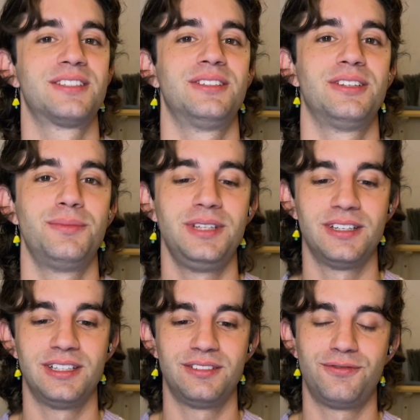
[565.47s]
So there'll
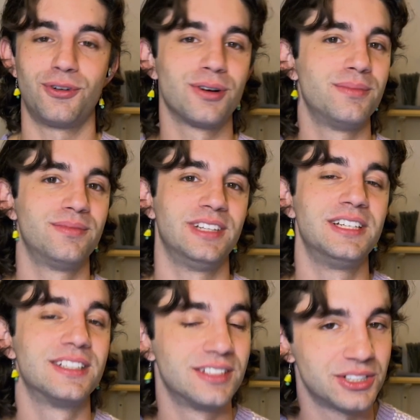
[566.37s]
be a form
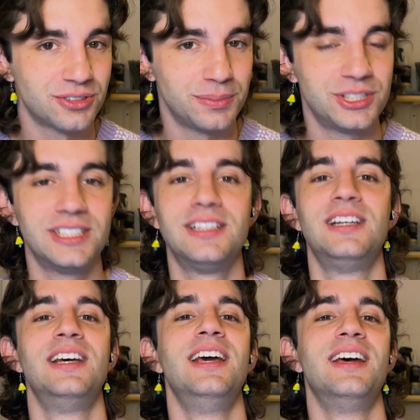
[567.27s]
linked in the
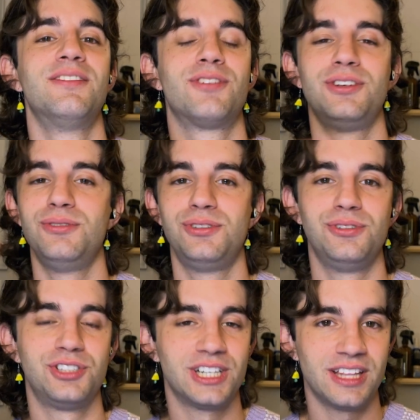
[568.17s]
description for you
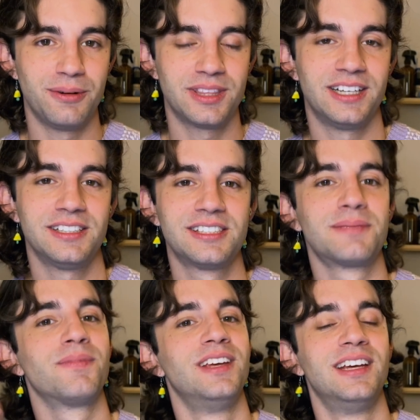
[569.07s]
to share that with us.